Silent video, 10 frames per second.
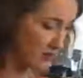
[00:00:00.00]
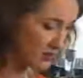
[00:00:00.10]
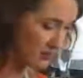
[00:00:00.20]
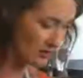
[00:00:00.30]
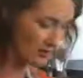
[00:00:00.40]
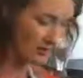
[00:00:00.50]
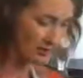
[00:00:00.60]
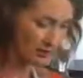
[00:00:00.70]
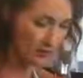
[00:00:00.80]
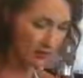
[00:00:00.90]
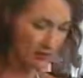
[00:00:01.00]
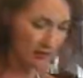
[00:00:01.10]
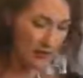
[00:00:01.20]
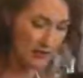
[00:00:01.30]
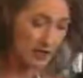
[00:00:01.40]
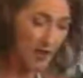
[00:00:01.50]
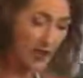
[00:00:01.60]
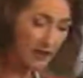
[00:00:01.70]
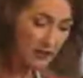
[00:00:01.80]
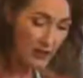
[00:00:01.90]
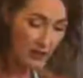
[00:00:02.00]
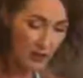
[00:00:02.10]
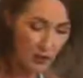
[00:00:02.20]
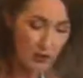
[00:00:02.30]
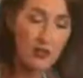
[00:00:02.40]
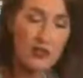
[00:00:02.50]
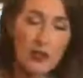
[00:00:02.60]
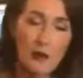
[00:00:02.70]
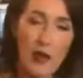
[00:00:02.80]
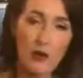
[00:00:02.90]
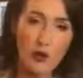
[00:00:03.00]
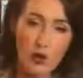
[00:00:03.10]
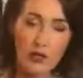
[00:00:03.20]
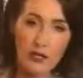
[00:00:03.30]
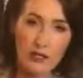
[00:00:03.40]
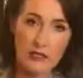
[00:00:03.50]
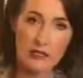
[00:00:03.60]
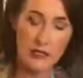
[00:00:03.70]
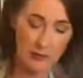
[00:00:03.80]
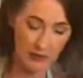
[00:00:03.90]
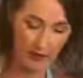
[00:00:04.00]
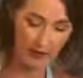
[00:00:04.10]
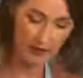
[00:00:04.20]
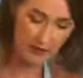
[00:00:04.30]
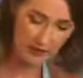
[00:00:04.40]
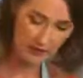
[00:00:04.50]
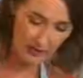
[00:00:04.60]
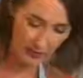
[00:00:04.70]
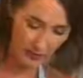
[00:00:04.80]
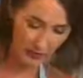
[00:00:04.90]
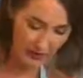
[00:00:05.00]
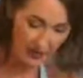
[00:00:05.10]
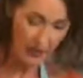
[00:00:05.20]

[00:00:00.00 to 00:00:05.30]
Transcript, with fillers: to look nice. And the good thing about cooking it in something like this, everybody,